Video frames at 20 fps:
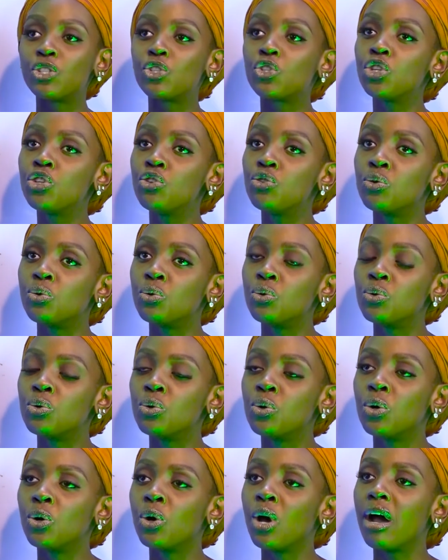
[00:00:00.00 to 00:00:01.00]
Two,
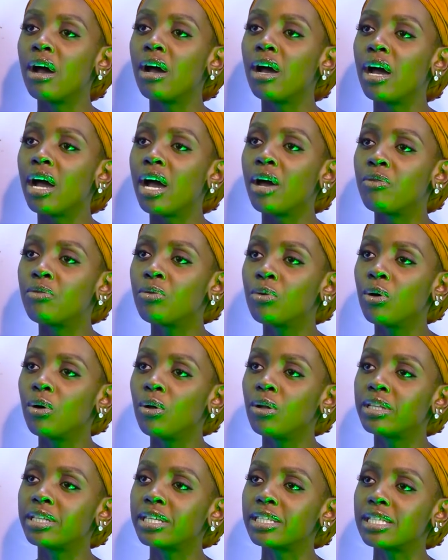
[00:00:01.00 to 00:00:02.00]
a
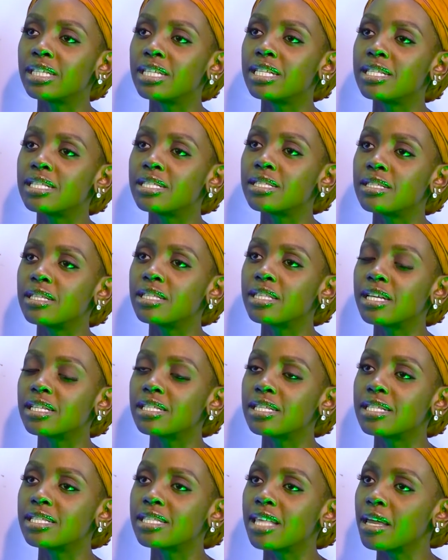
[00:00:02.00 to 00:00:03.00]
role that is
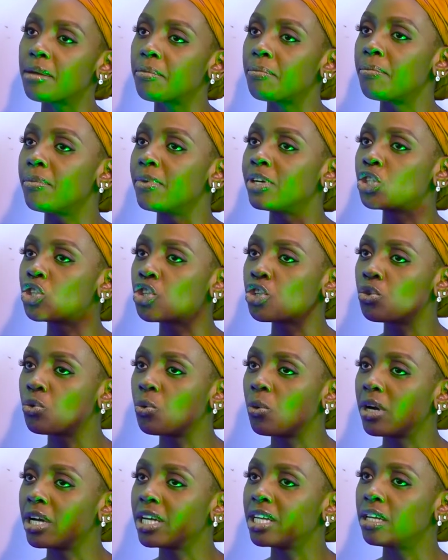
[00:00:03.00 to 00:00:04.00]
that
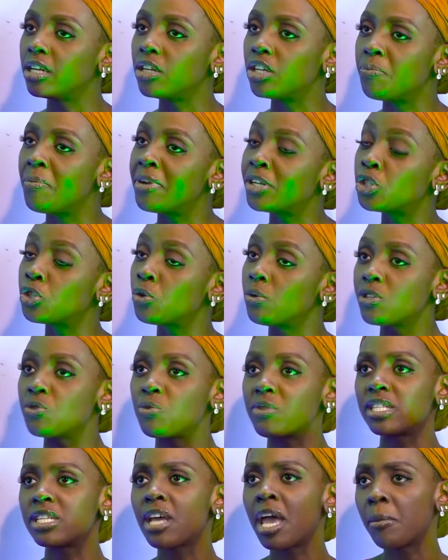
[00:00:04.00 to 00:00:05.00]
mature. It
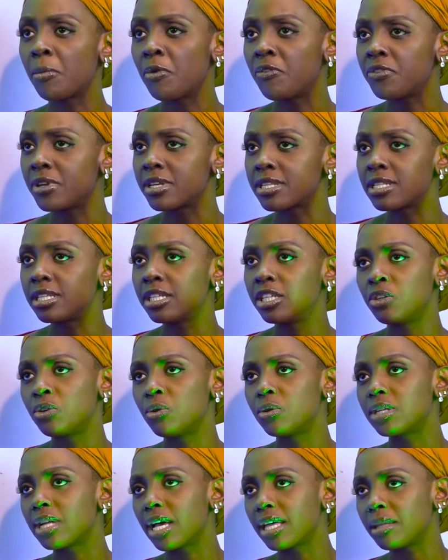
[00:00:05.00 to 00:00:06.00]
matures with time, obviously,
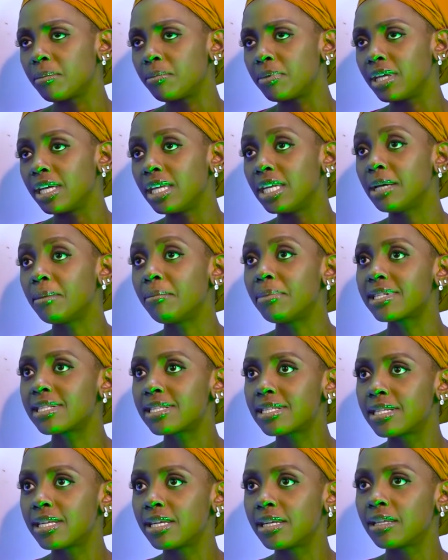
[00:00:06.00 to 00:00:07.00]
not at the beginning, but
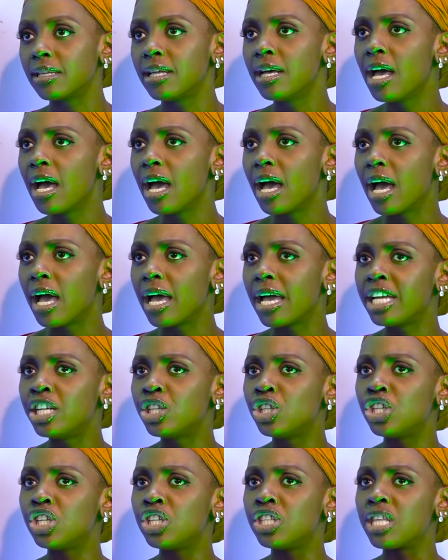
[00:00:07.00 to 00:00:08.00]
still,
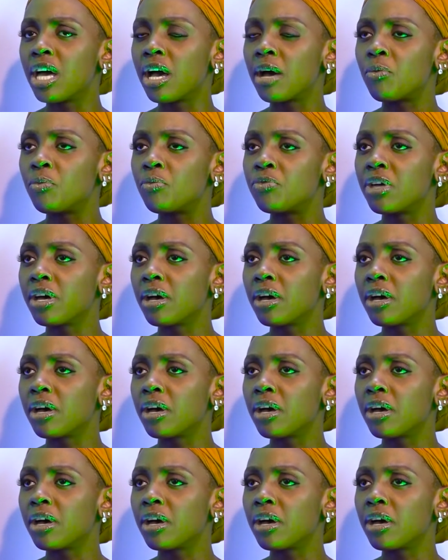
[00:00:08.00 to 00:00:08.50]
the